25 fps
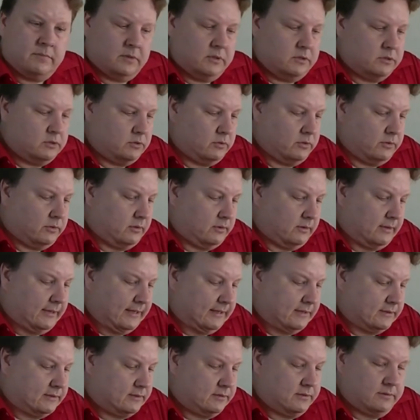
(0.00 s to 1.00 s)
so they'll
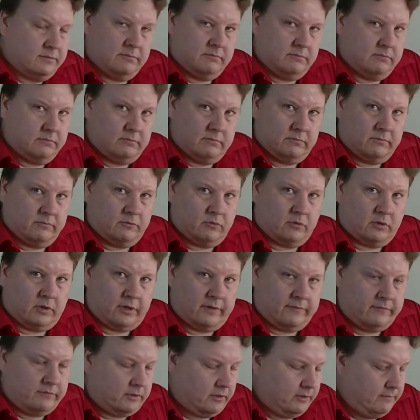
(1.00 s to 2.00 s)
last for a
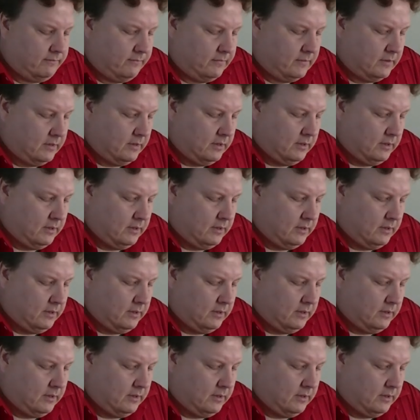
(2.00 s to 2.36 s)
lifetime.